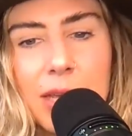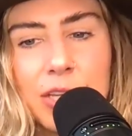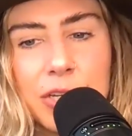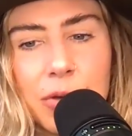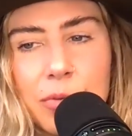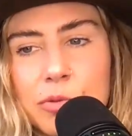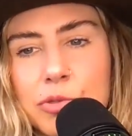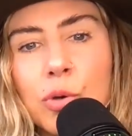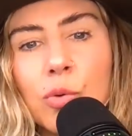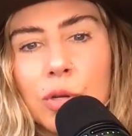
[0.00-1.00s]
you know,
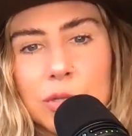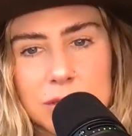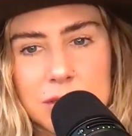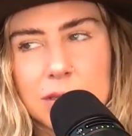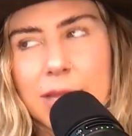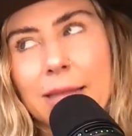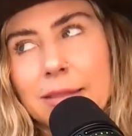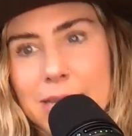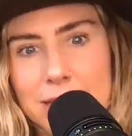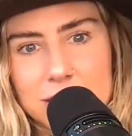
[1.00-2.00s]
tools like
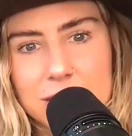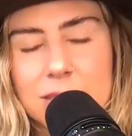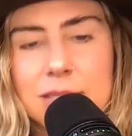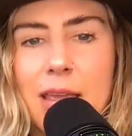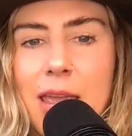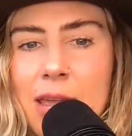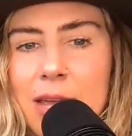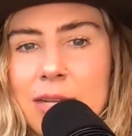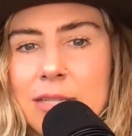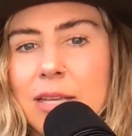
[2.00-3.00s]
lists
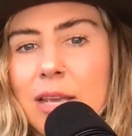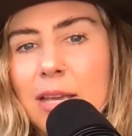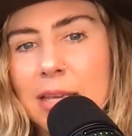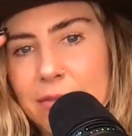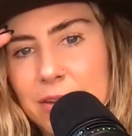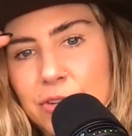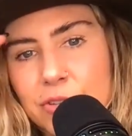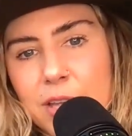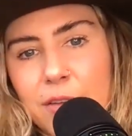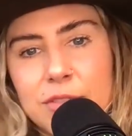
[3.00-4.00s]
and giving
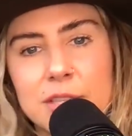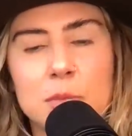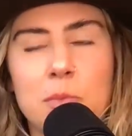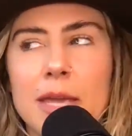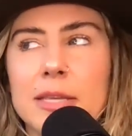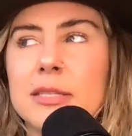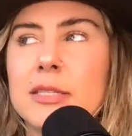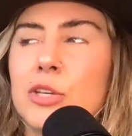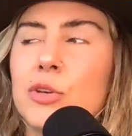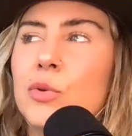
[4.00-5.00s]
yourself the space
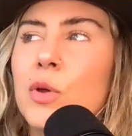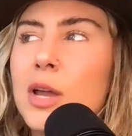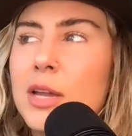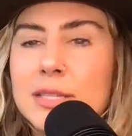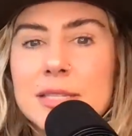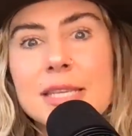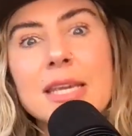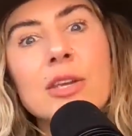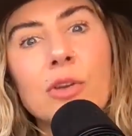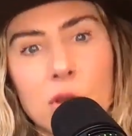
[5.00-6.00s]
to
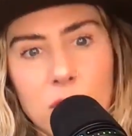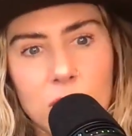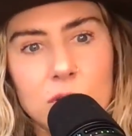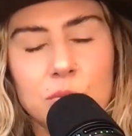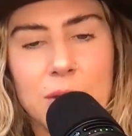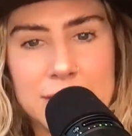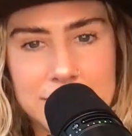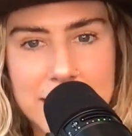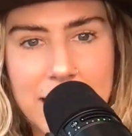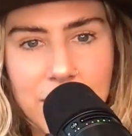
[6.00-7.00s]
see your goals
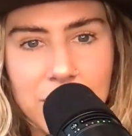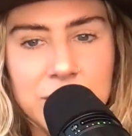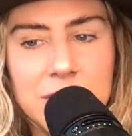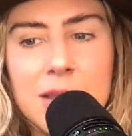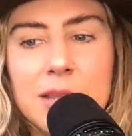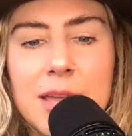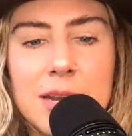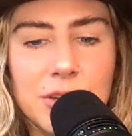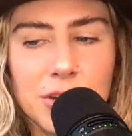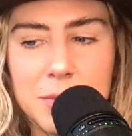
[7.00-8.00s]
written down,
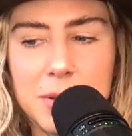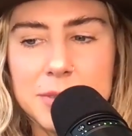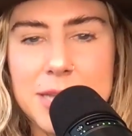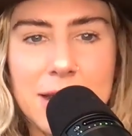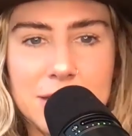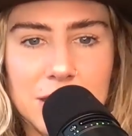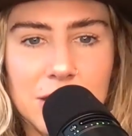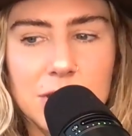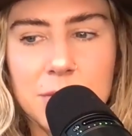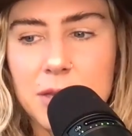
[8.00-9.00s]
then you're going to be able to
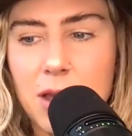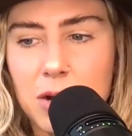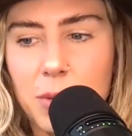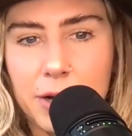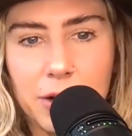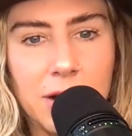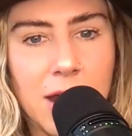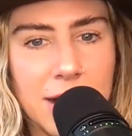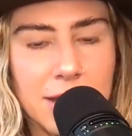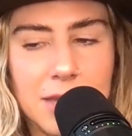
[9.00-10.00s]
execute them a lot quicker.
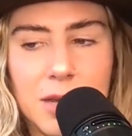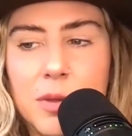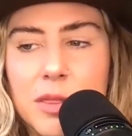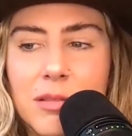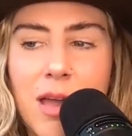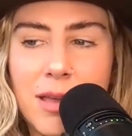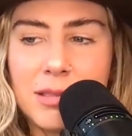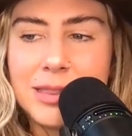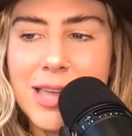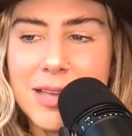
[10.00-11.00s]
And I think with a lot
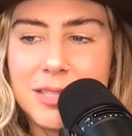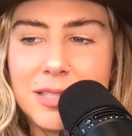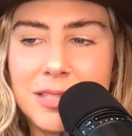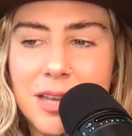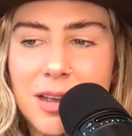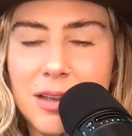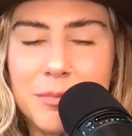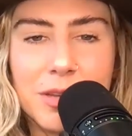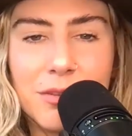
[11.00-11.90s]
less um,